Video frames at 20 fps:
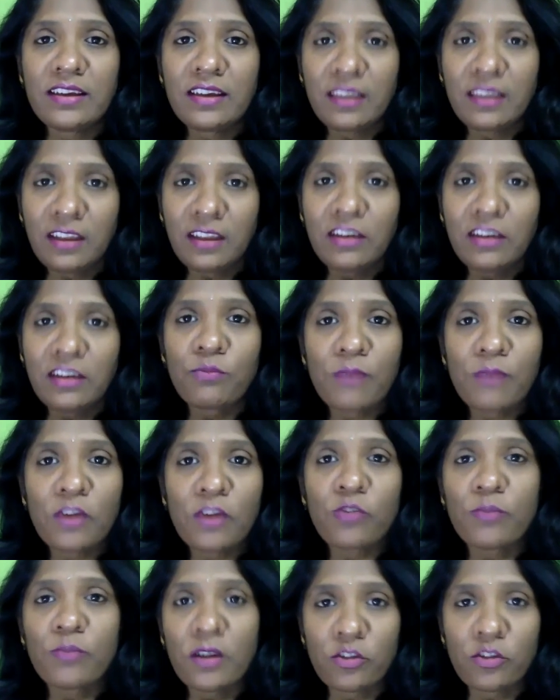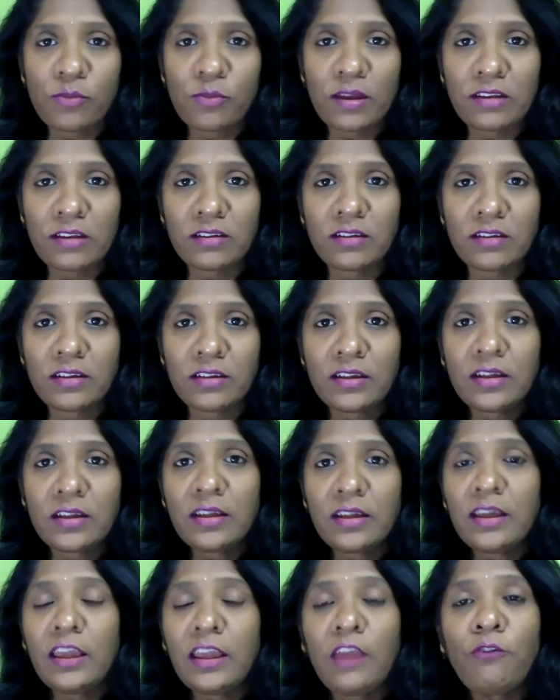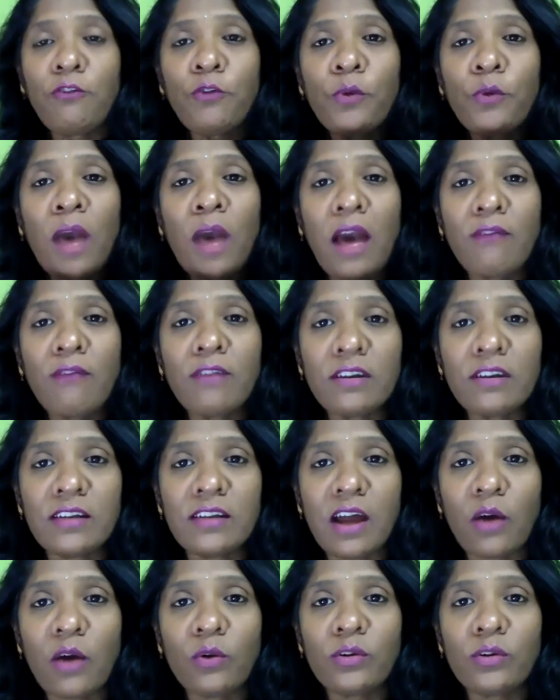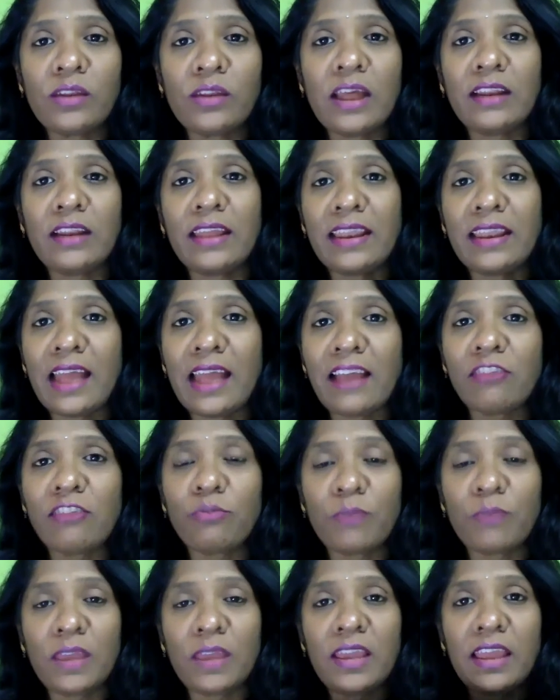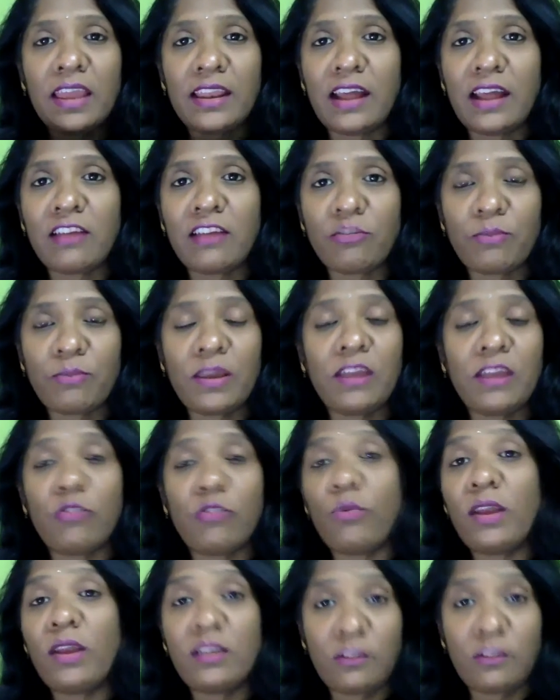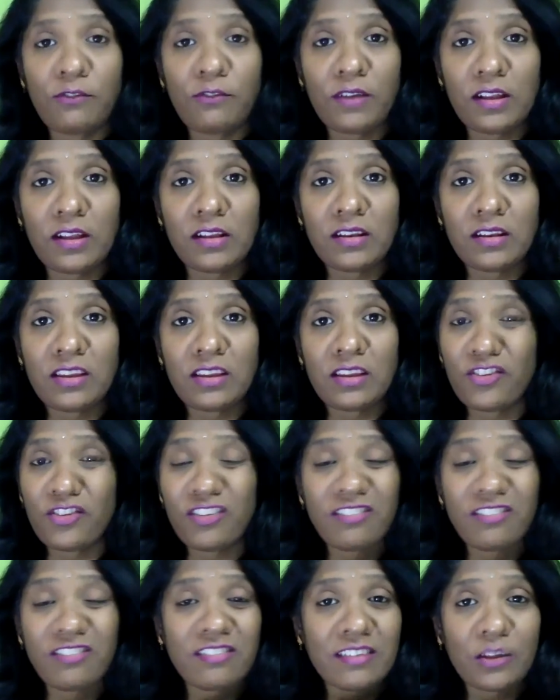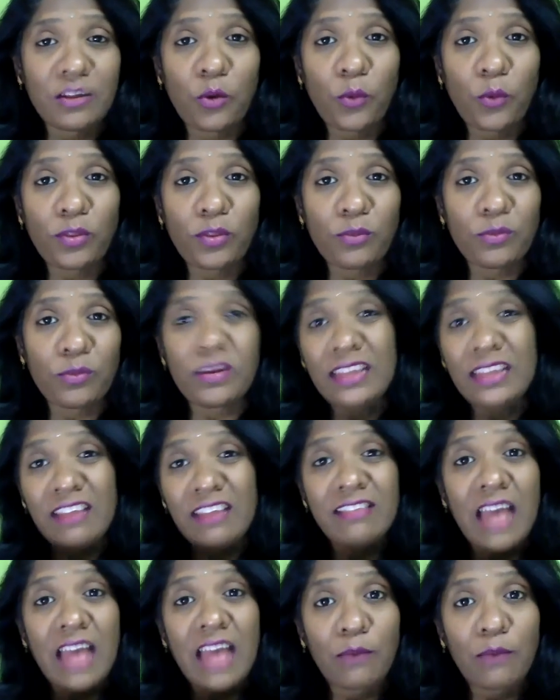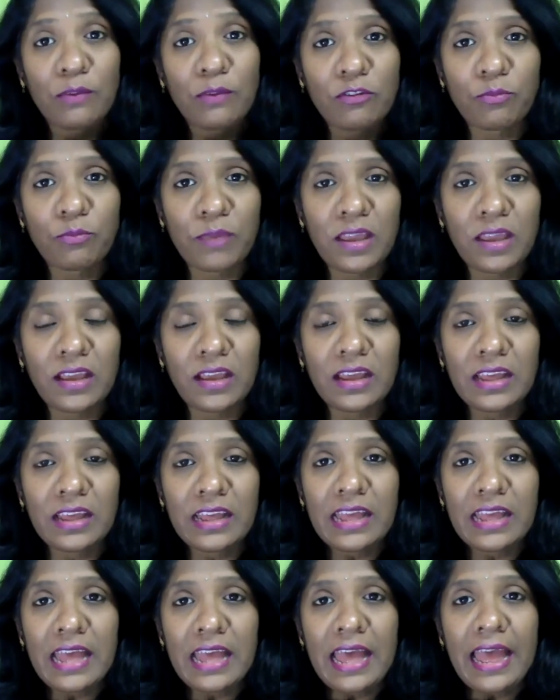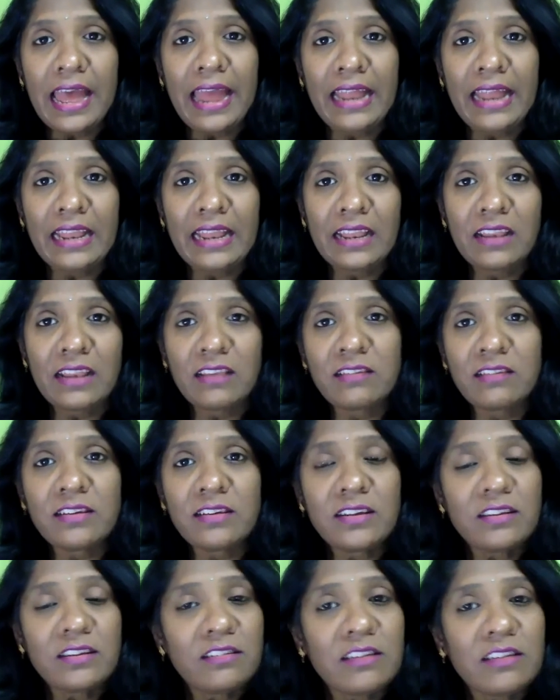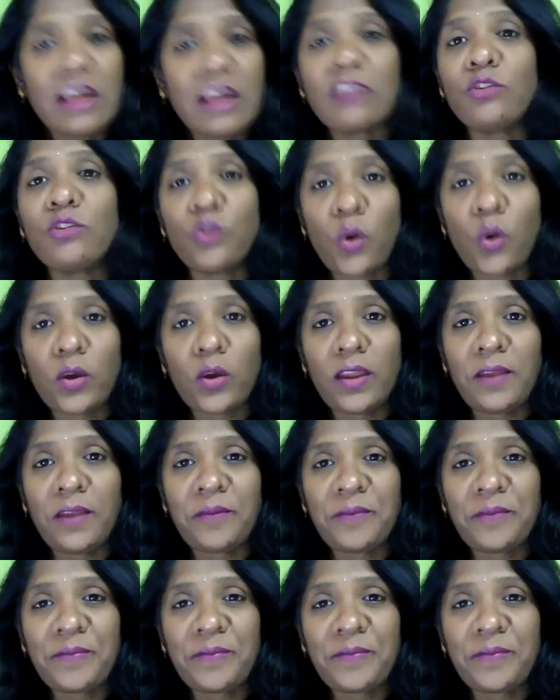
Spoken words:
English much, much better. If you have a doubt that can I speak, it's very difficult. Just go the word, yes, I will speak, and start talking.